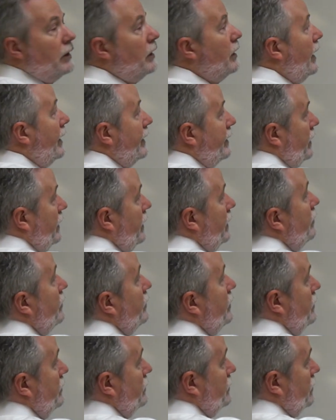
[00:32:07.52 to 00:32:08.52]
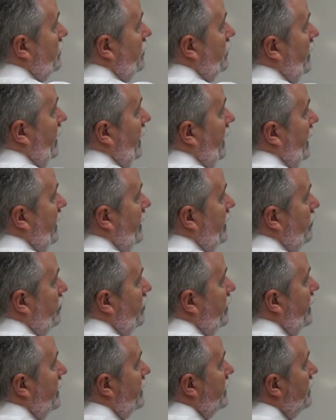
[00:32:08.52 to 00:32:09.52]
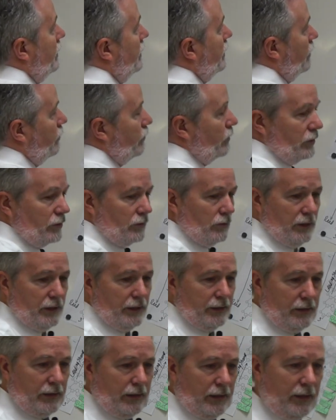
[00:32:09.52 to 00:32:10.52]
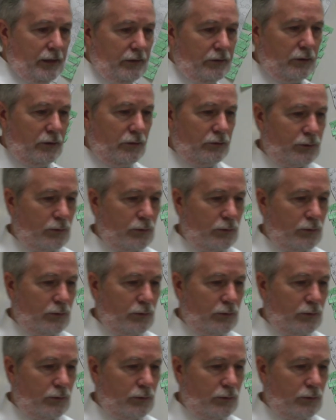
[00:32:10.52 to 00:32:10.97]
I can then start adding back in. I'm going to go ahead and add those